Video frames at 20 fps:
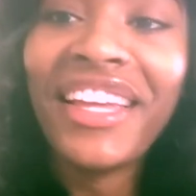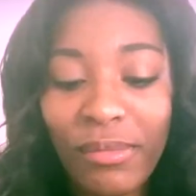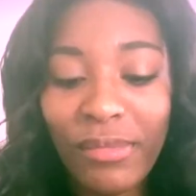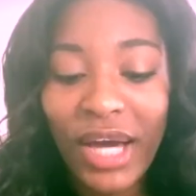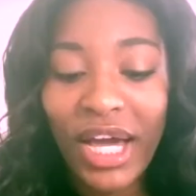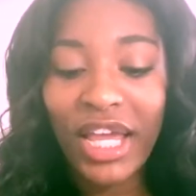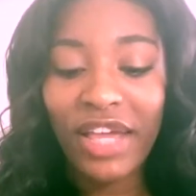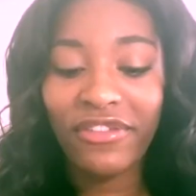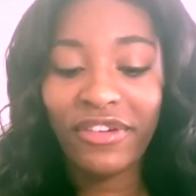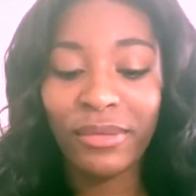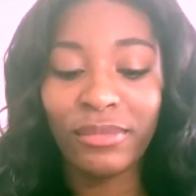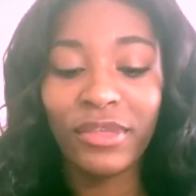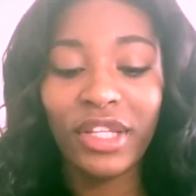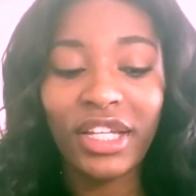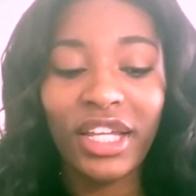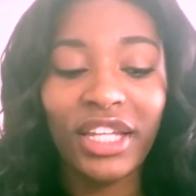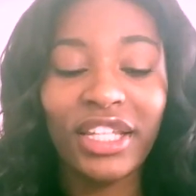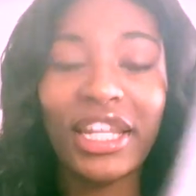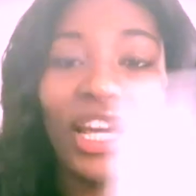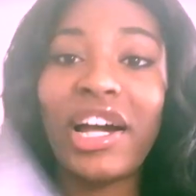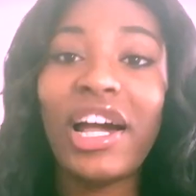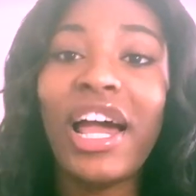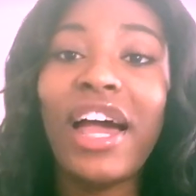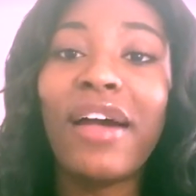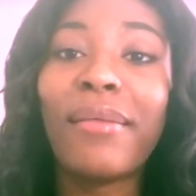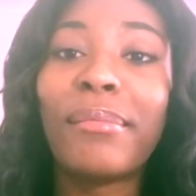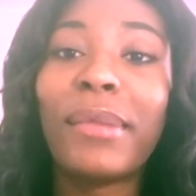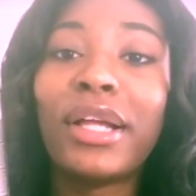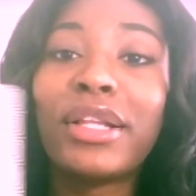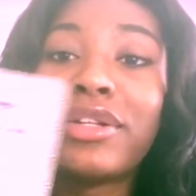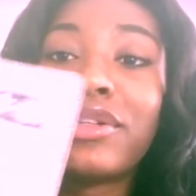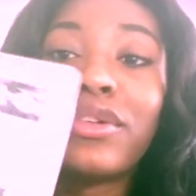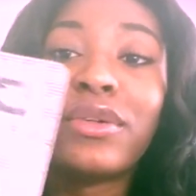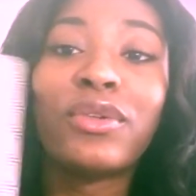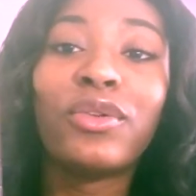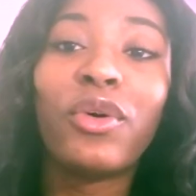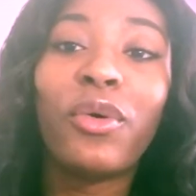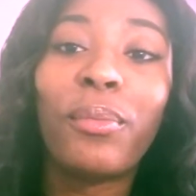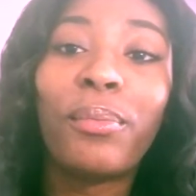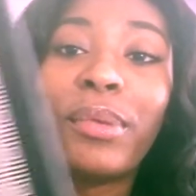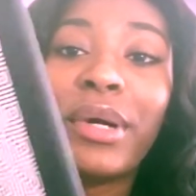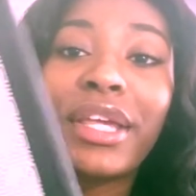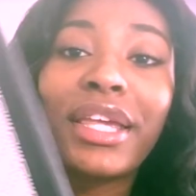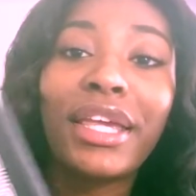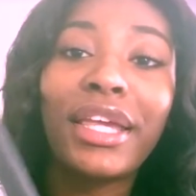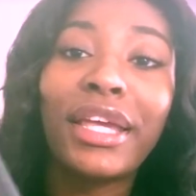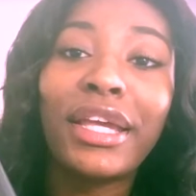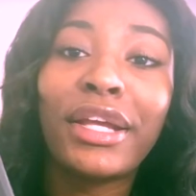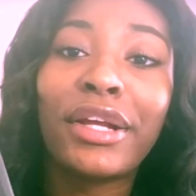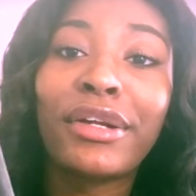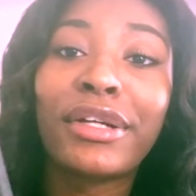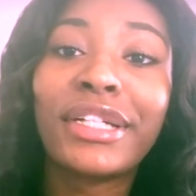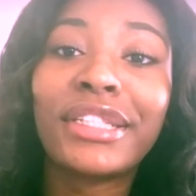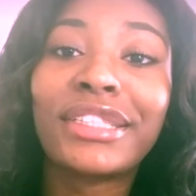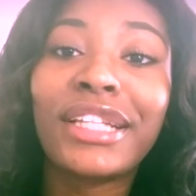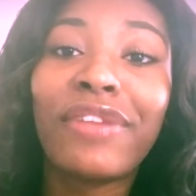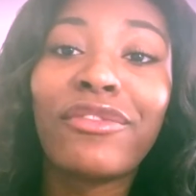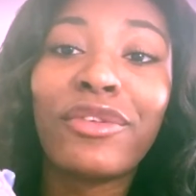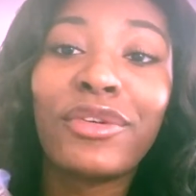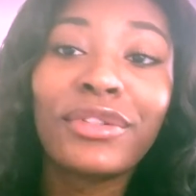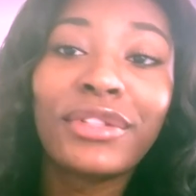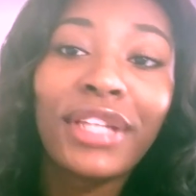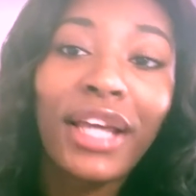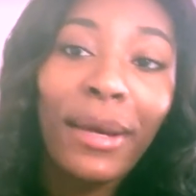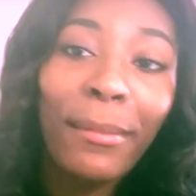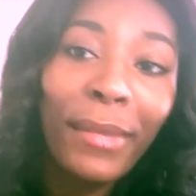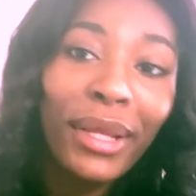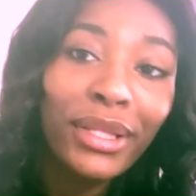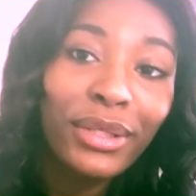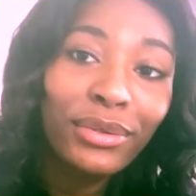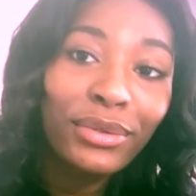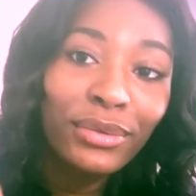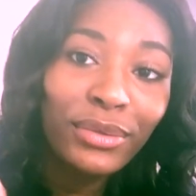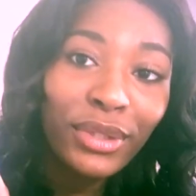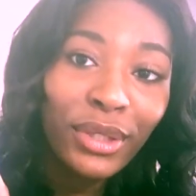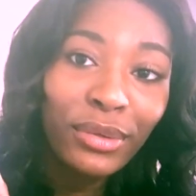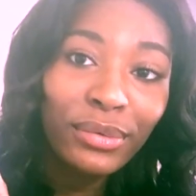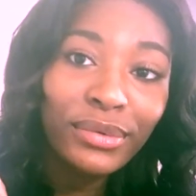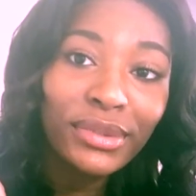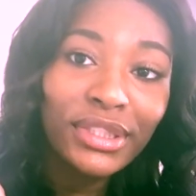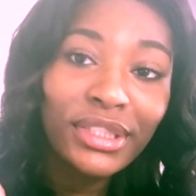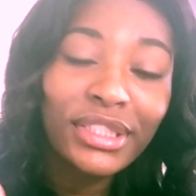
mind if I'm looking down? I have my little notebook here because I wrote down my little notes.